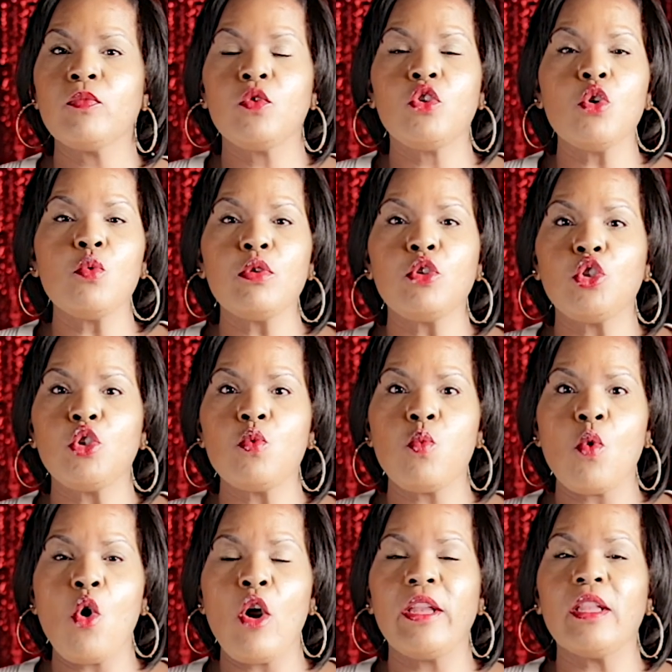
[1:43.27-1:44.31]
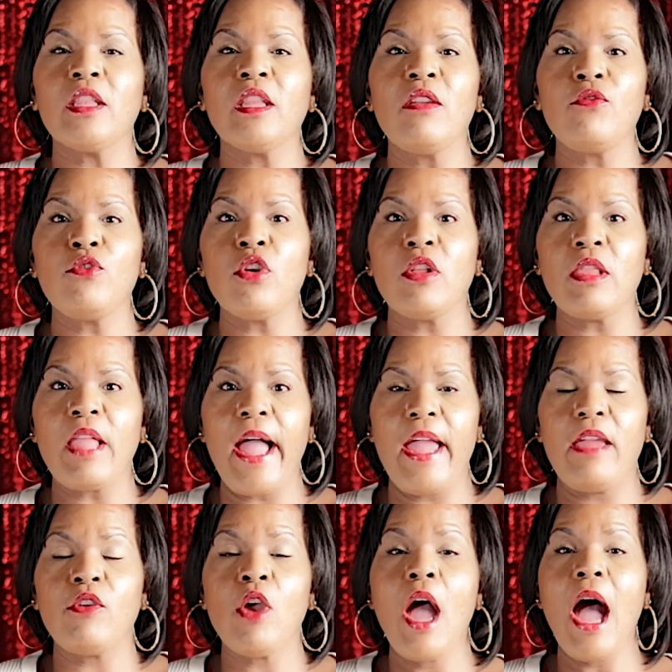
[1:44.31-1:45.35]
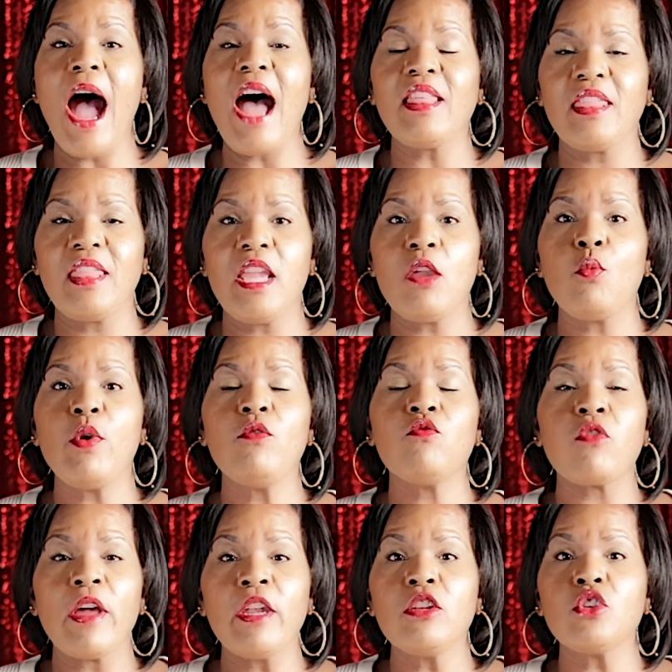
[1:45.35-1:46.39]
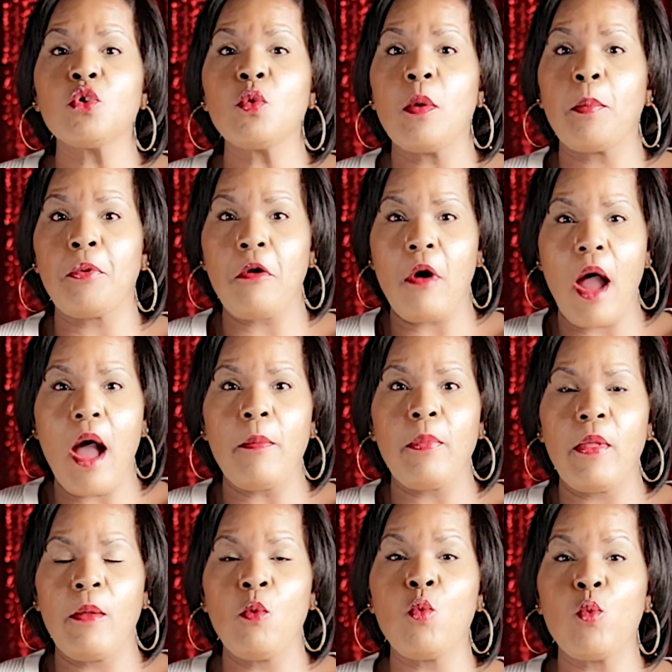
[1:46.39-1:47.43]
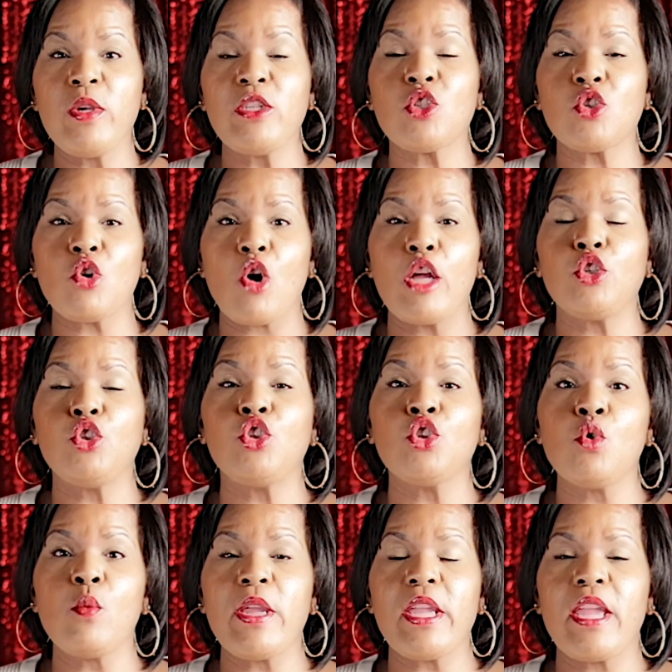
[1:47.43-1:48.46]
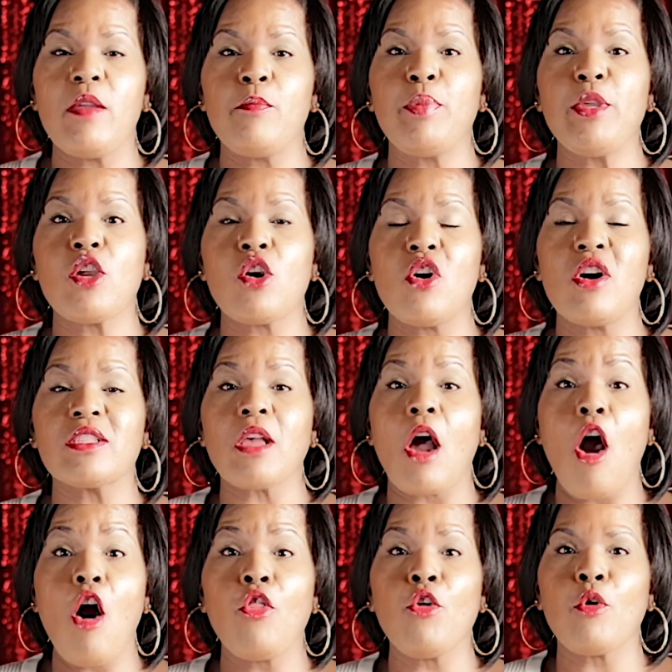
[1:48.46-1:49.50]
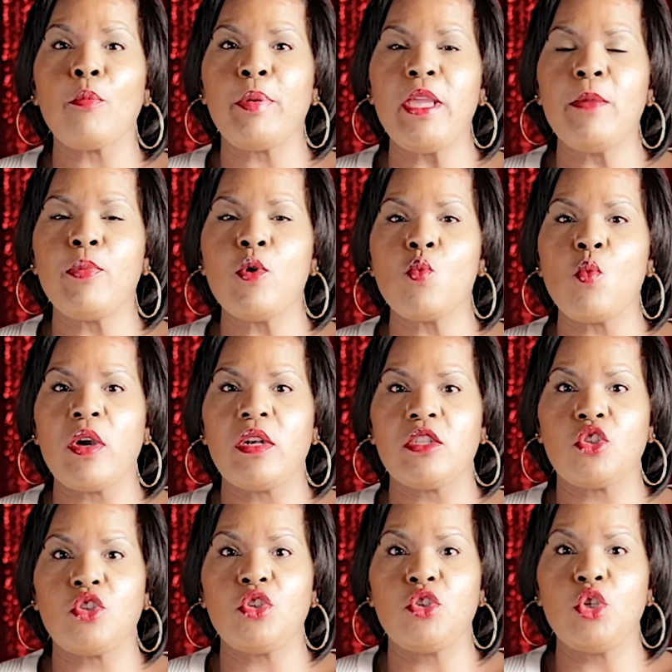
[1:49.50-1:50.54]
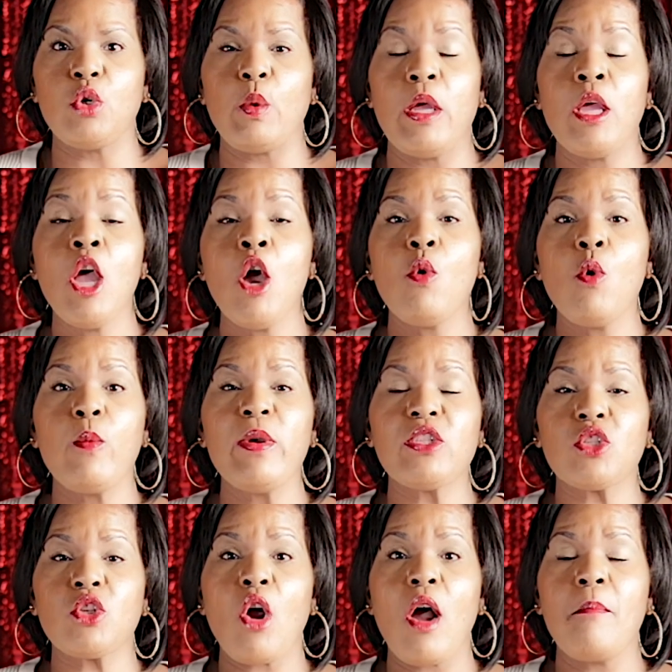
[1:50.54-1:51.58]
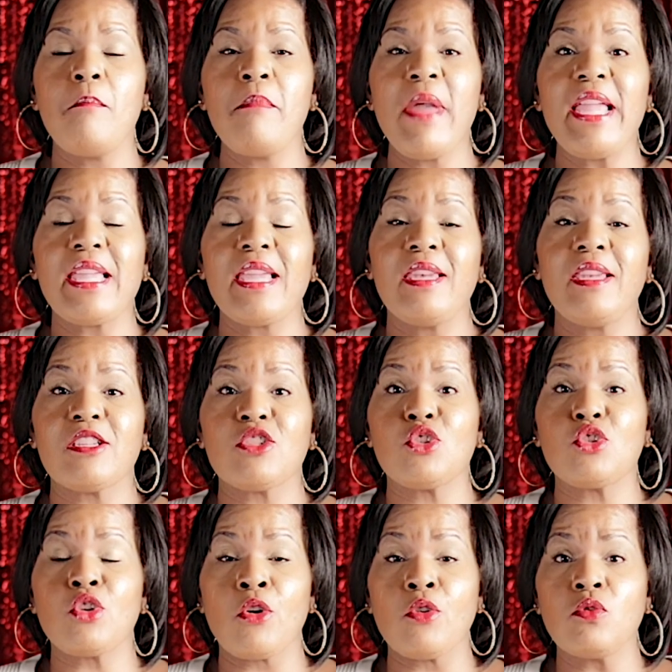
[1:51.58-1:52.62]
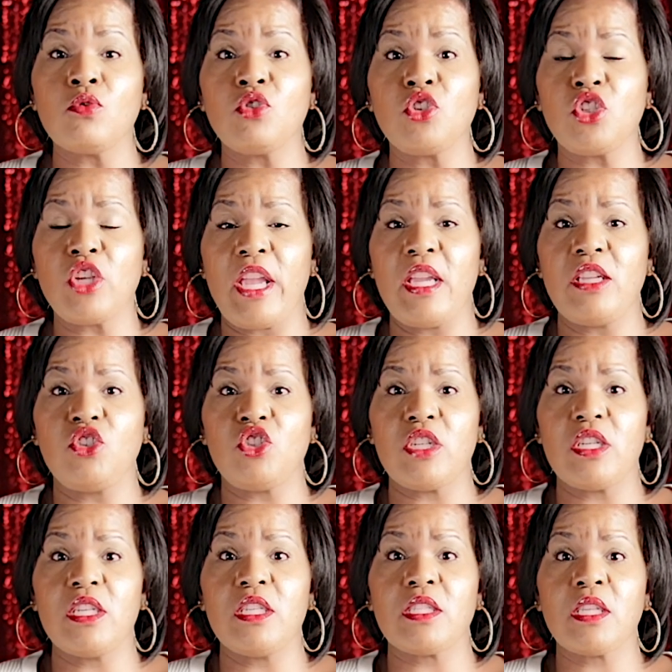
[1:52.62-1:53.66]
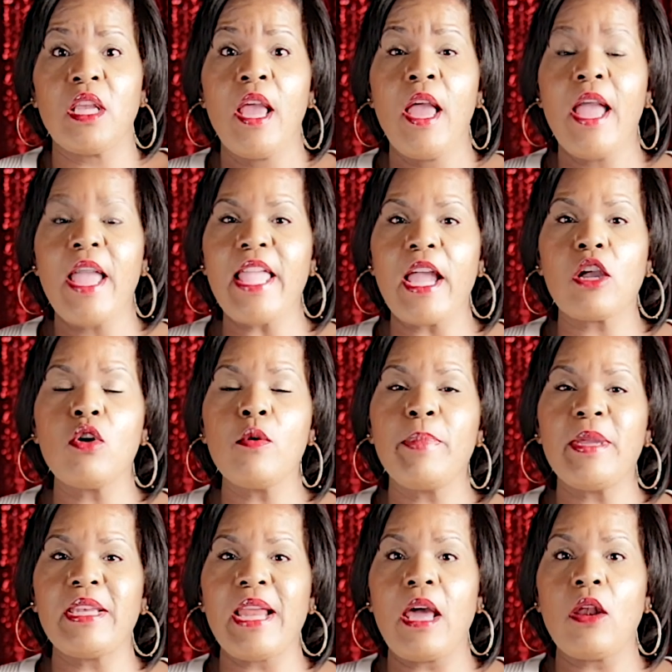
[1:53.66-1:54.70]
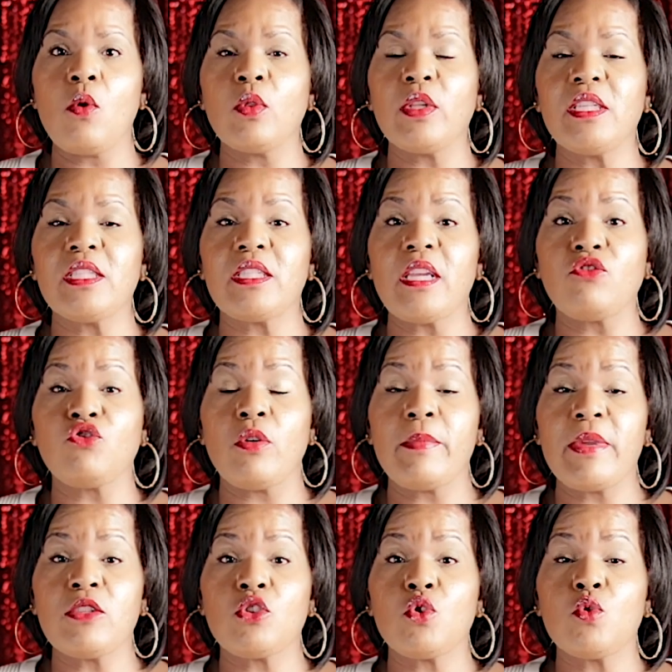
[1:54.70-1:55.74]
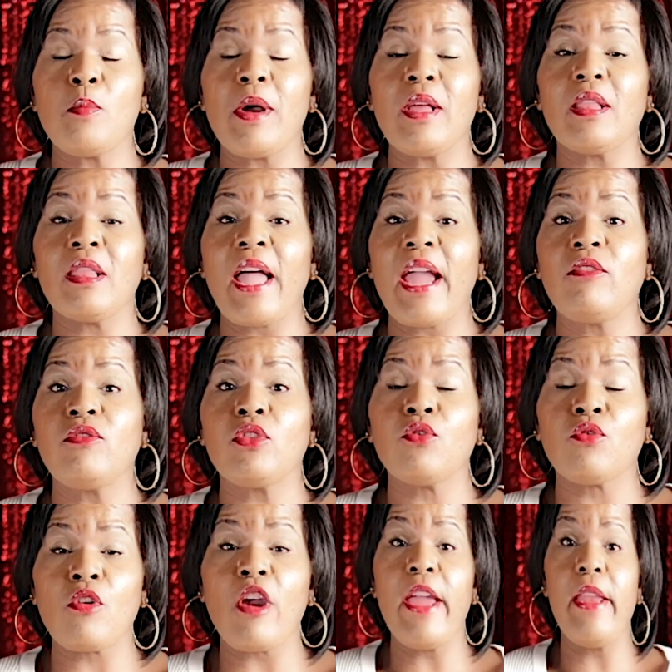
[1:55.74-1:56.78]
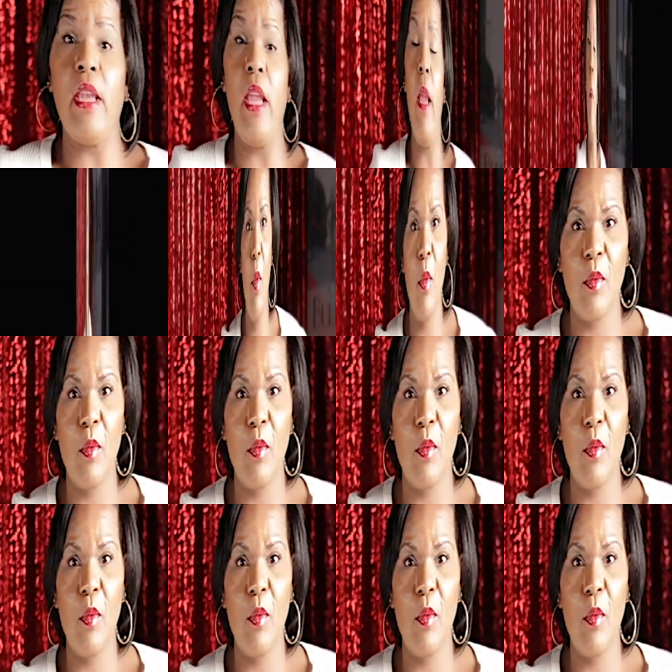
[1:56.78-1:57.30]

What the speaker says: Do what you want. Live your life. I think we run into a problem when we start doing it because other people want us to do it. When we start making external changes that could be not only detrimental, but life-threatening.